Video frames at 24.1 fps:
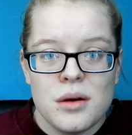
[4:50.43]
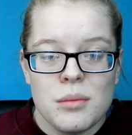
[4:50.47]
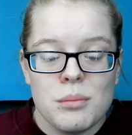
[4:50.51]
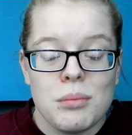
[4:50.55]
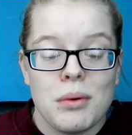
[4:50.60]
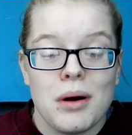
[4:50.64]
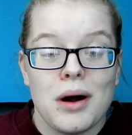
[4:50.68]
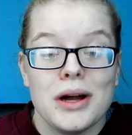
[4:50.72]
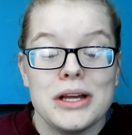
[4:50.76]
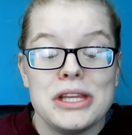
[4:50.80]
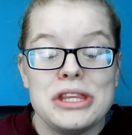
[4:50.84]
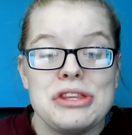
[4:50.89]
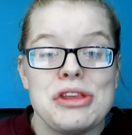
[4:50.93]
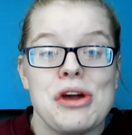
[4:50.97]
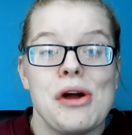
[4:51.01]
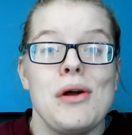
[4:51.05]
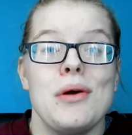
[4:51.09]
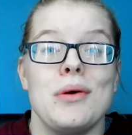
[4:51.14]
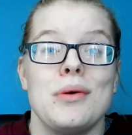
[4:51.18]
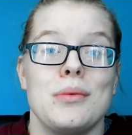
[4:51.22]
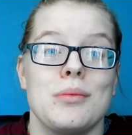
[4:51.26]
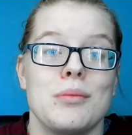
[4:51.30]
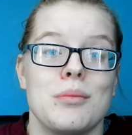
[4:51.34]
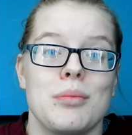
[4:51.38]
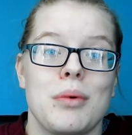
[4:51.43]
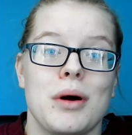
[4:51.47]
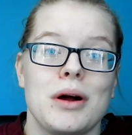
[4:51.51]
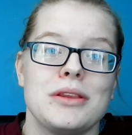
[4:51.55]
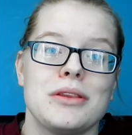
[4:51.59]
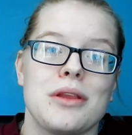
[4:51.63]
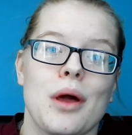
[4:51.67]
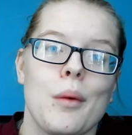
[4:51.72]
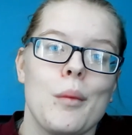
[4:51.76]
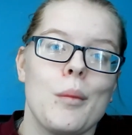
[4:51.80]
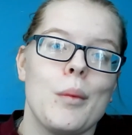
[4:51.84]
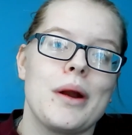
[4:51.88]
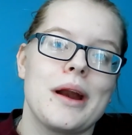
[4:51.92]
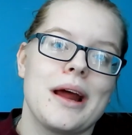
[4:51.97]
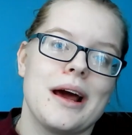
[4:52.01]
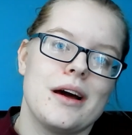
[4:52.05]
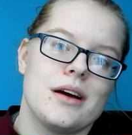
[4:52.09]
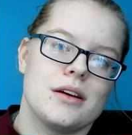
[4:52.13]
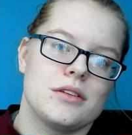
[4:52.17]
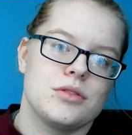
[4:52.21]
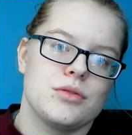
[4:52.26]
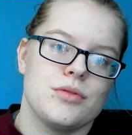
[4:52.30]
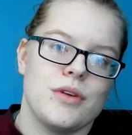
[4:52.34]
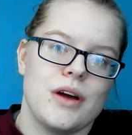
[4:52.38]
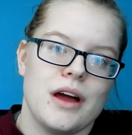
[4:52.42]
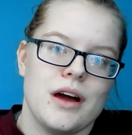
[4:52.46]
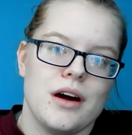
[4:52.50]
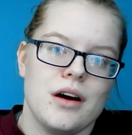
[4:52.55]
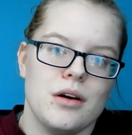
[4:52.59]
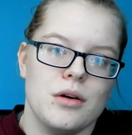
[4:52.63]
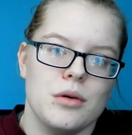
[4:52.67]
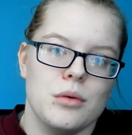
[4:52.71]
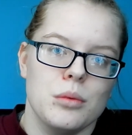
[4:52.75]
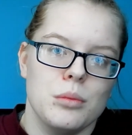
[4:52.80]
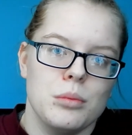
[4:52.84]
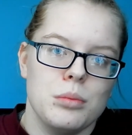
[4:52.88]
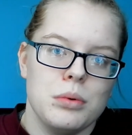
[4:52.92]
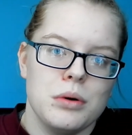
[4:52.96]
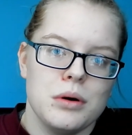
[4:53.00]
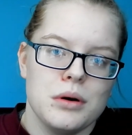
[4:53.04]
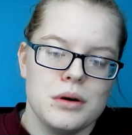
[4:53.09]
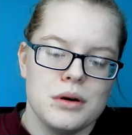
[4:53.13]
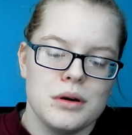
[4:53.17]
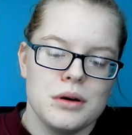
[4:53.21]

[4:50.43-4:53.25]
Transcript: but I don't want to ask for help,